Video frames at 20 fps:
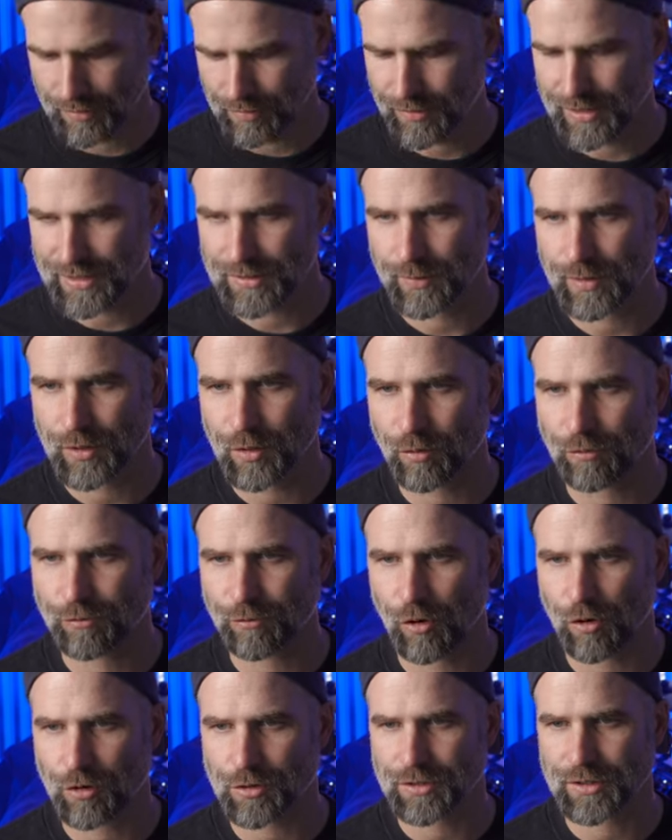This will go
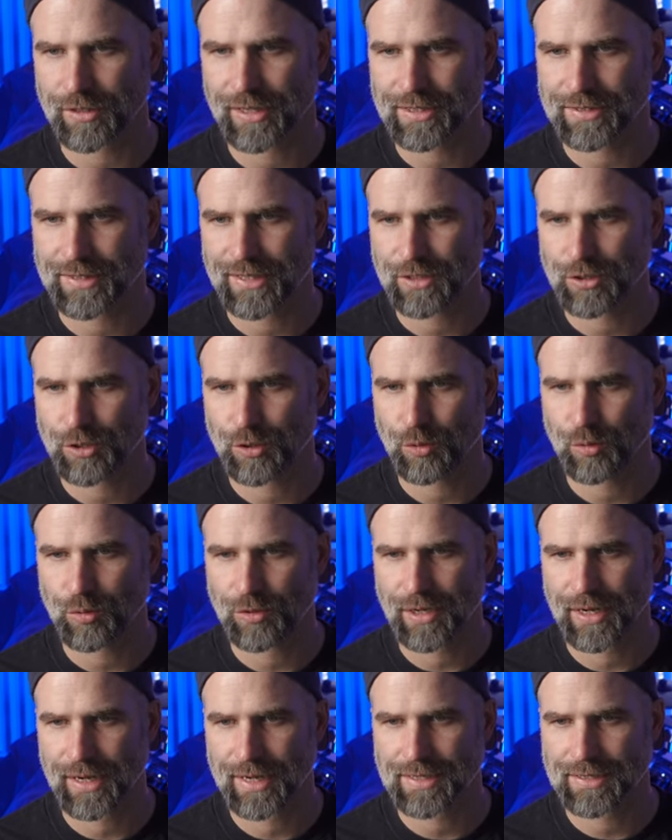faster, let's say two
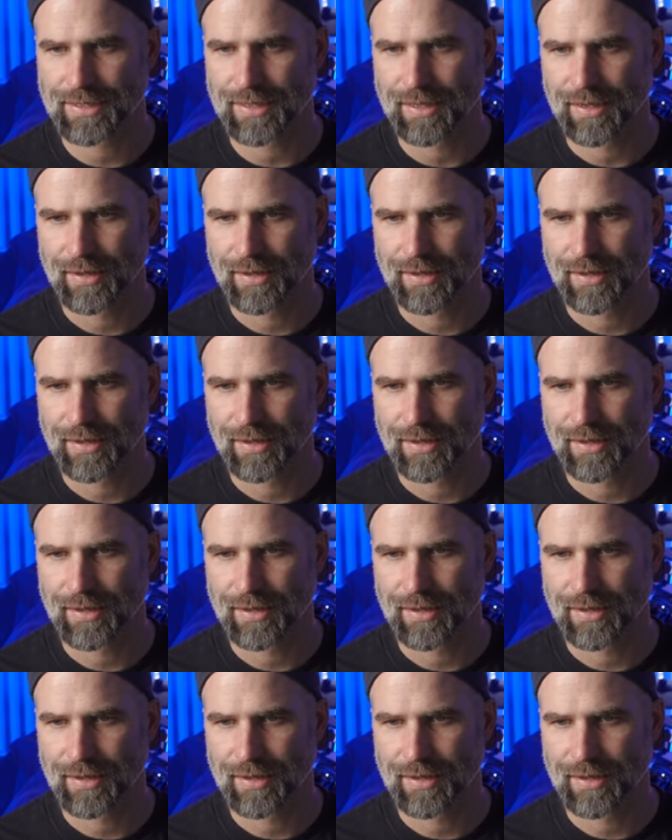days,